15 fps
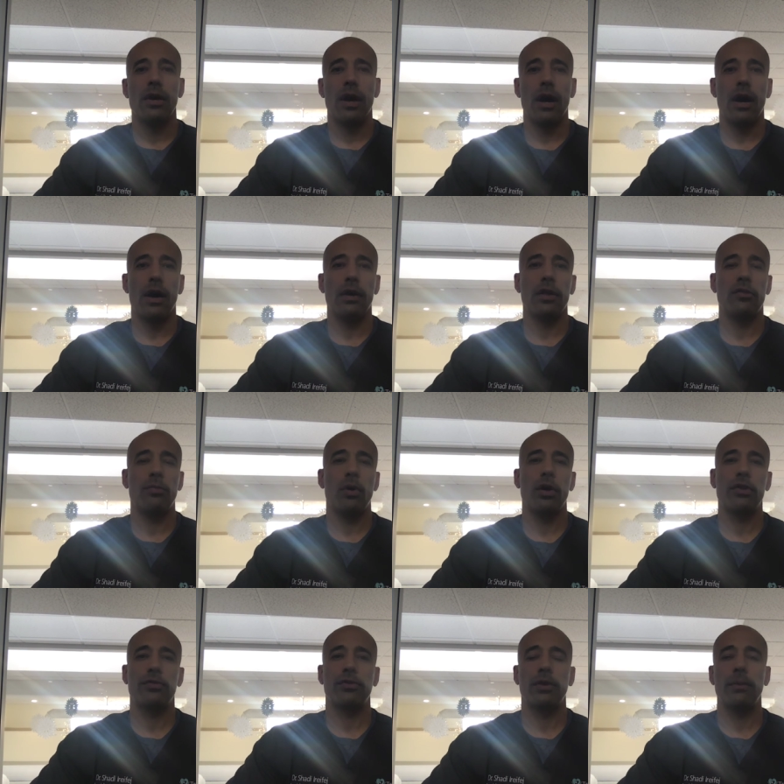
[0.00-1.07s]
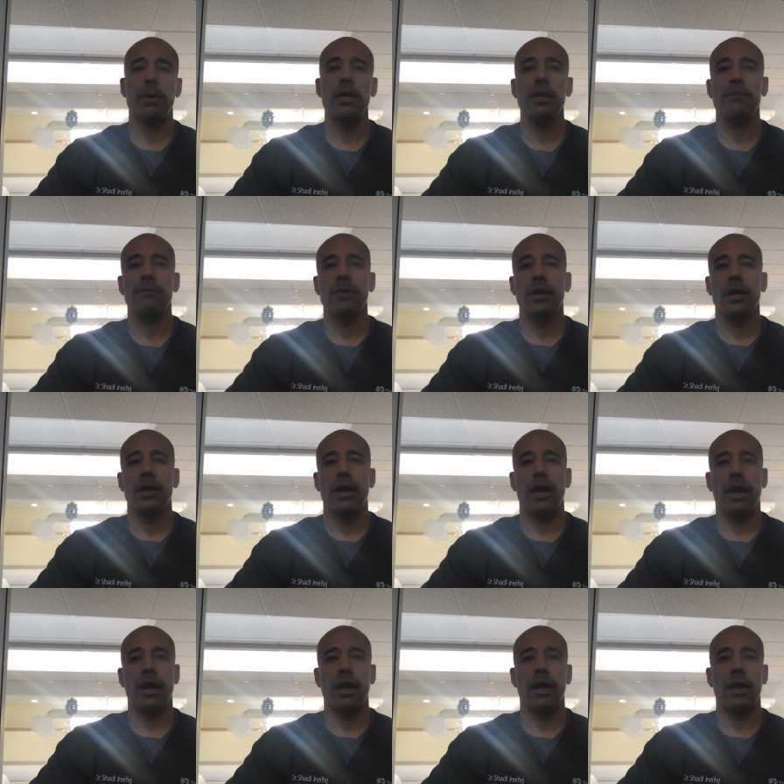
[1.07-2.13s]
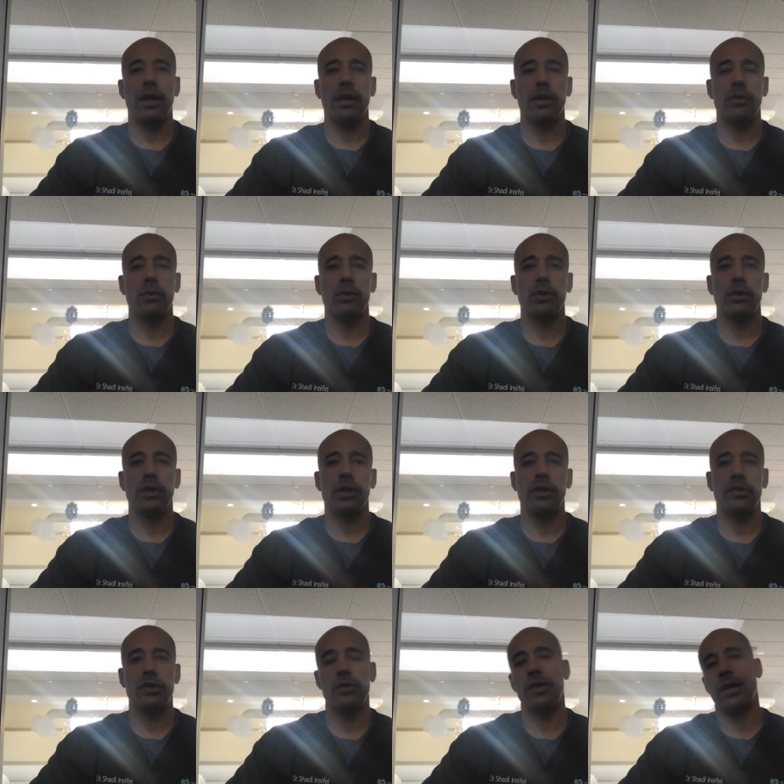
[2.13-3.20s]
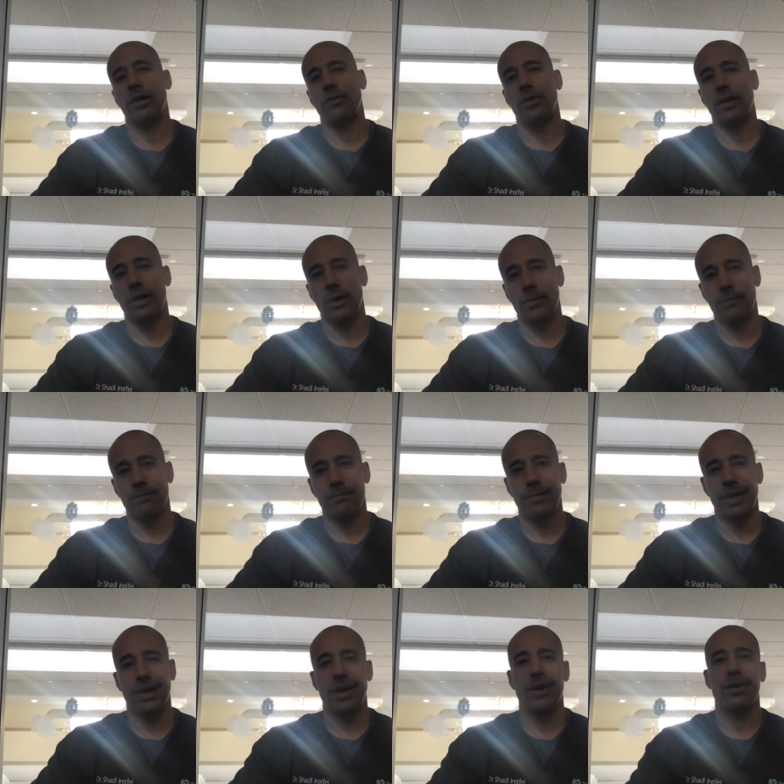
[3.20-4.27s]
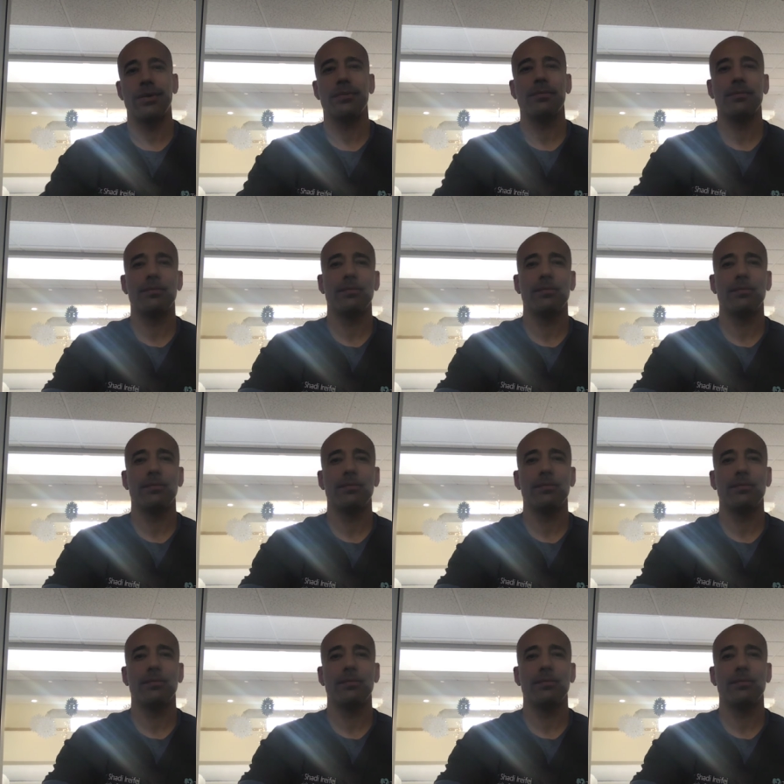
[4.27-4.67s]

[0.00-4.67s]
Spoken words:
Let's pause for a minute, and we'll see you in the next video. Take care.